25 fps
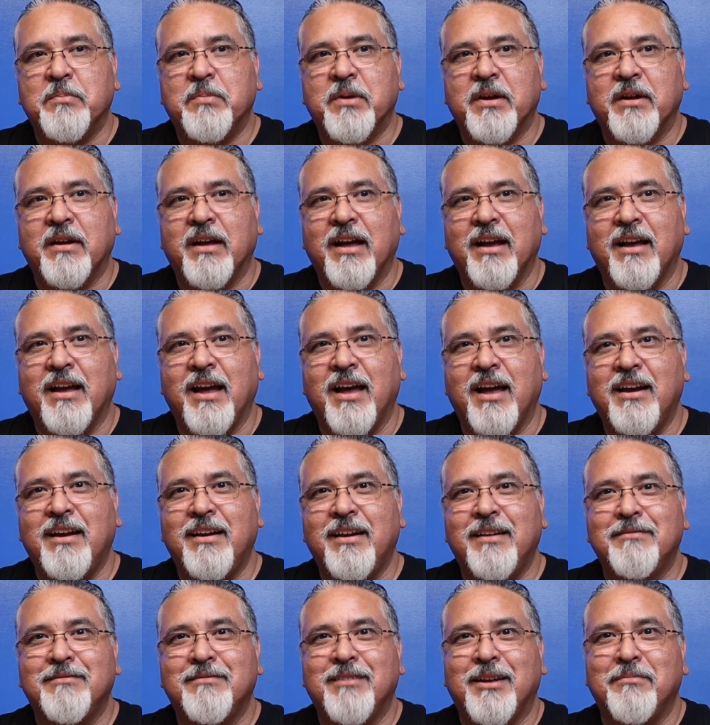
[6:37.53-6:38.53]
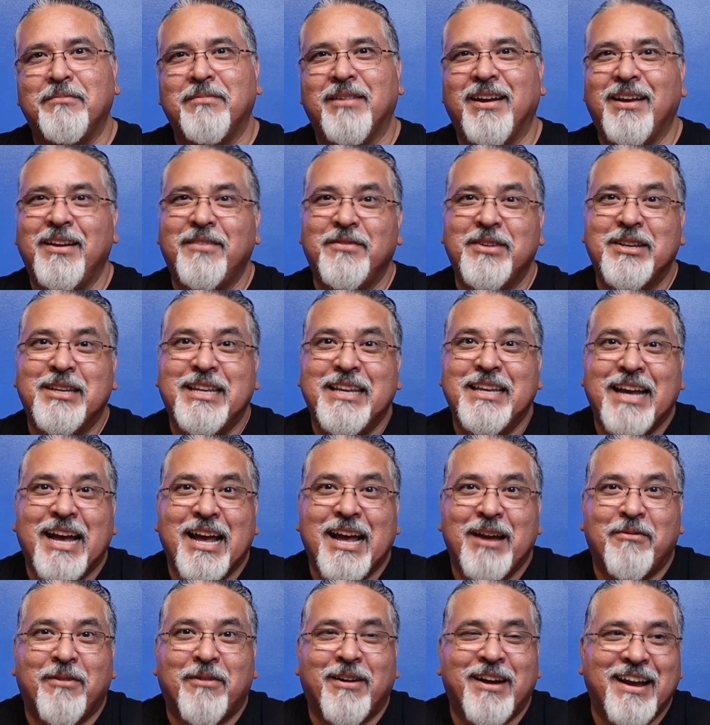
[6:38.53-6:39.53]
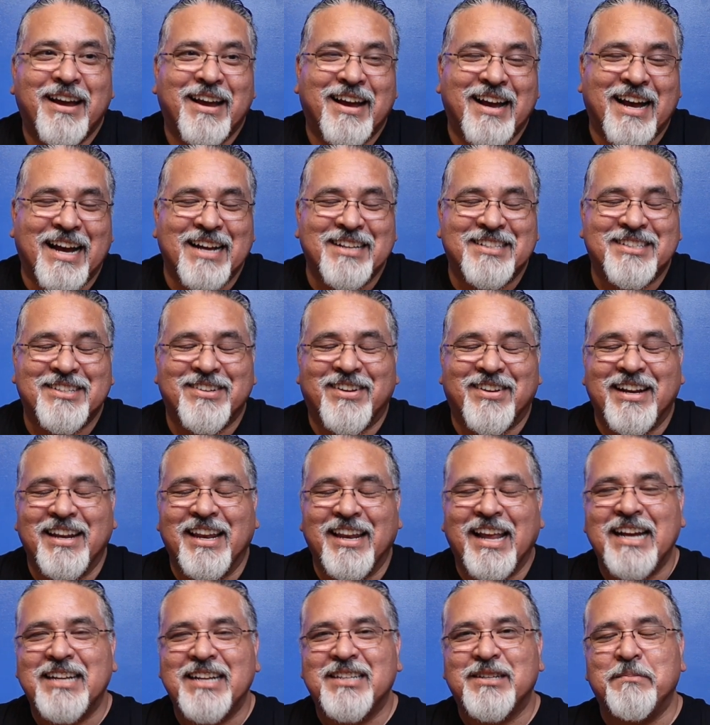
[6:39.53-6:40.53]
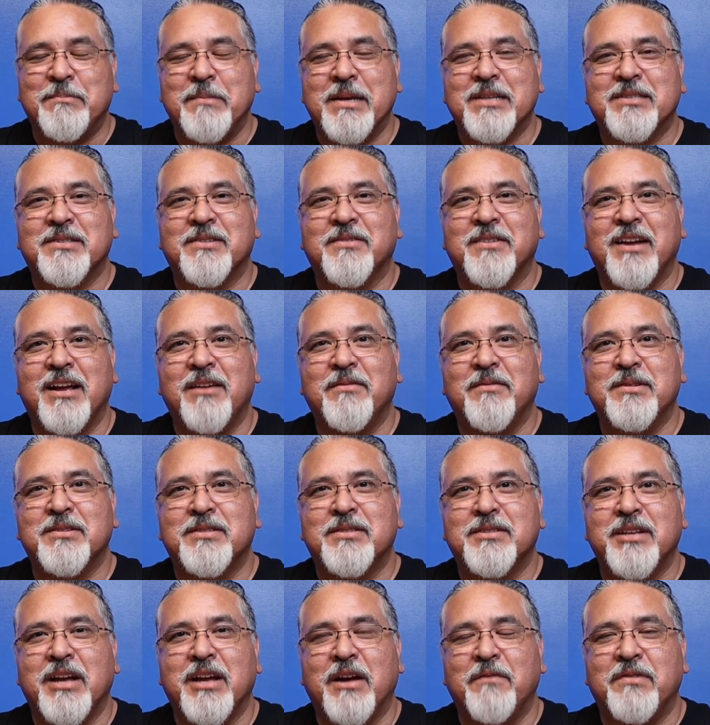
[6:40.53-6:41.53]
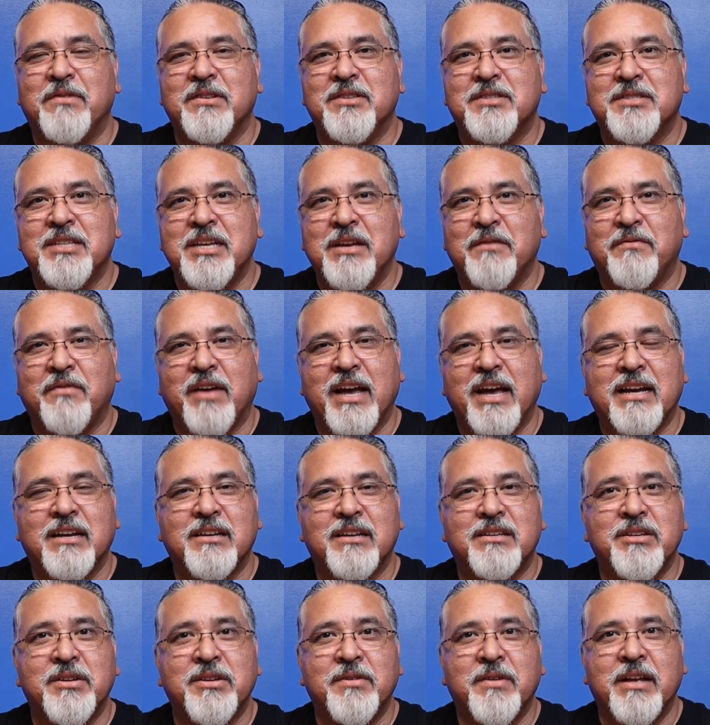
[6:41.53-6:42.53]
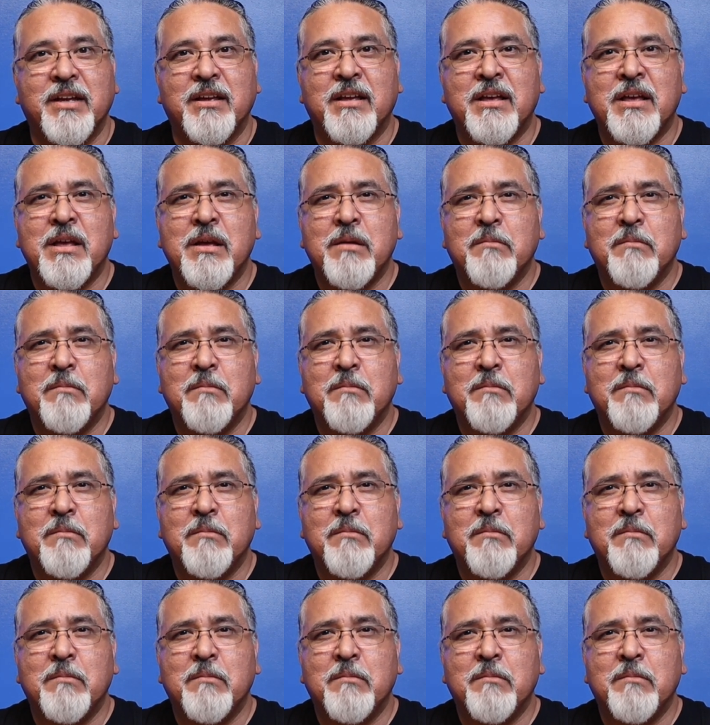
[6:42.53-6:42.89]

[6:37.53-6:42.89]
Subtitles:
But I'm kind of a DIY guy, so I like to mess around with stuff and see if I could do it